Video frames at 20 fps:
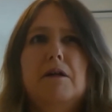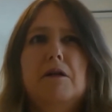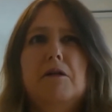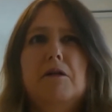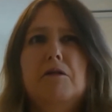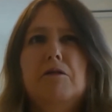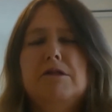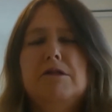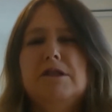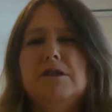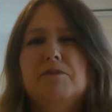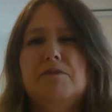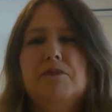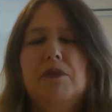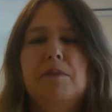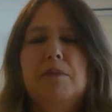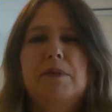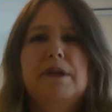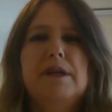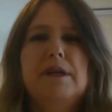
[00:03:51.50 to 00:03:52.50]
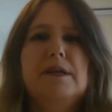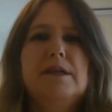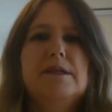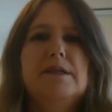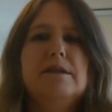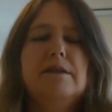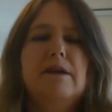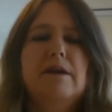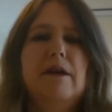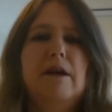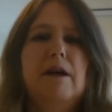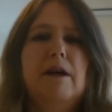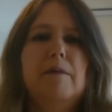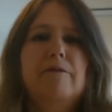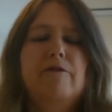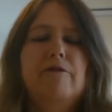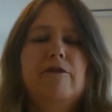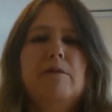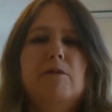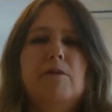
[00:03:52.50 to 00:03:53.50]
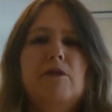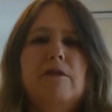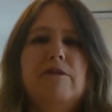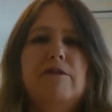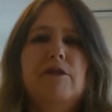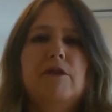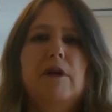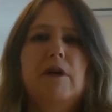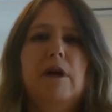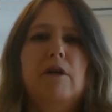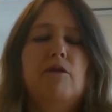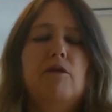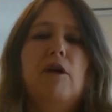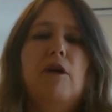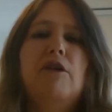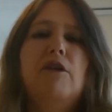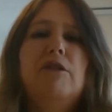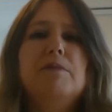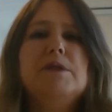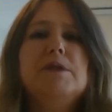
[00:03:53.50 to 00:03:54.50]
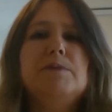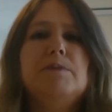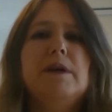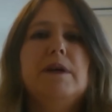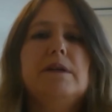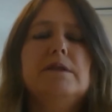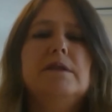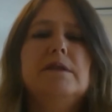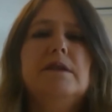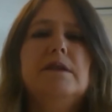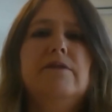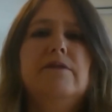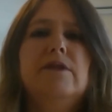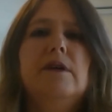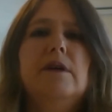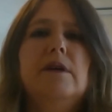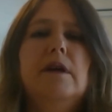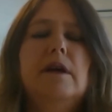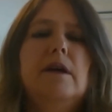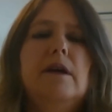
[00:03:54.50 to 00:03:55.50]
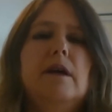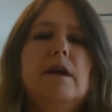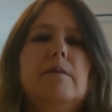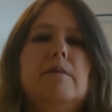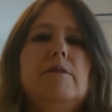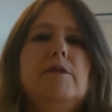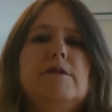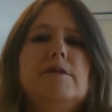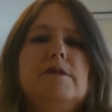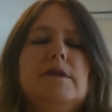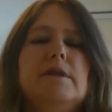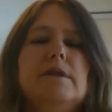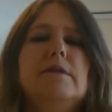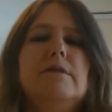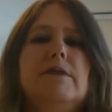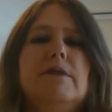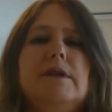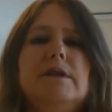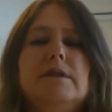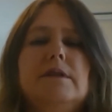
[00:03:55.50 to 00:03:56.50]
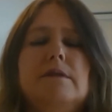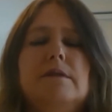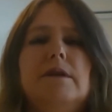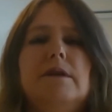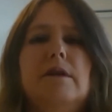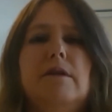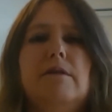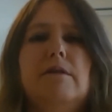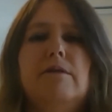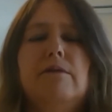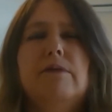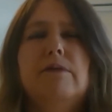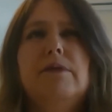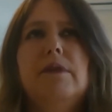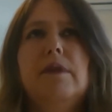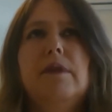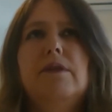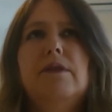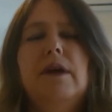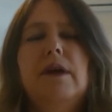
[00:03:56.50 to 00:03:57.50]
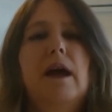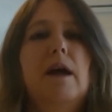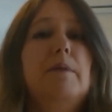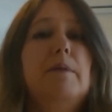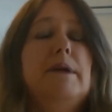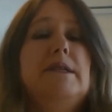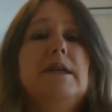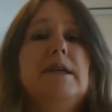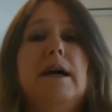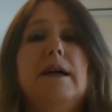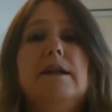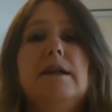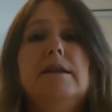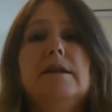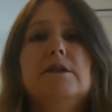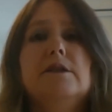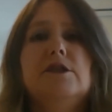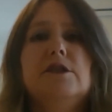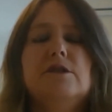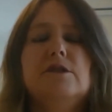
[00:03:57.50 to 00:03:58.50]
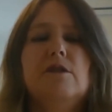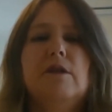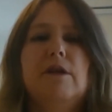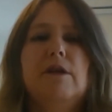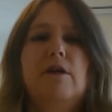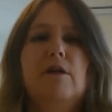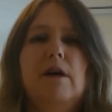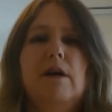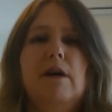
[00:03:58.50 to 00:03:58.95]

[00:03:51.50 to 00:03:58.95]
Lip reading: Looked at properties from more of a growth perspective, using the RP data that she's got